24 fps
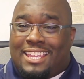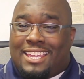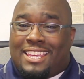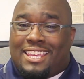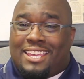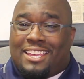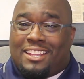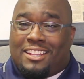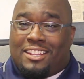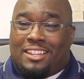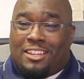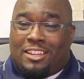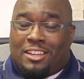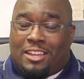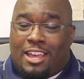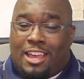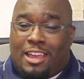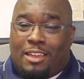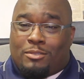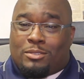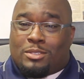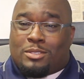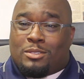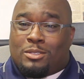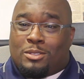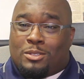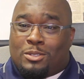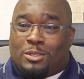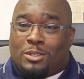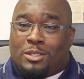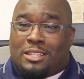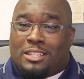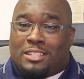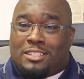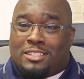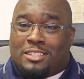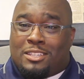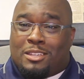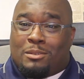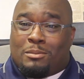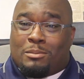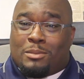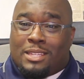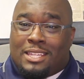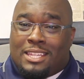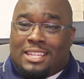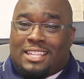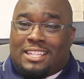and obviously you do it in the
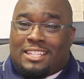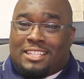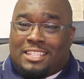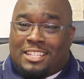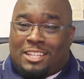gym,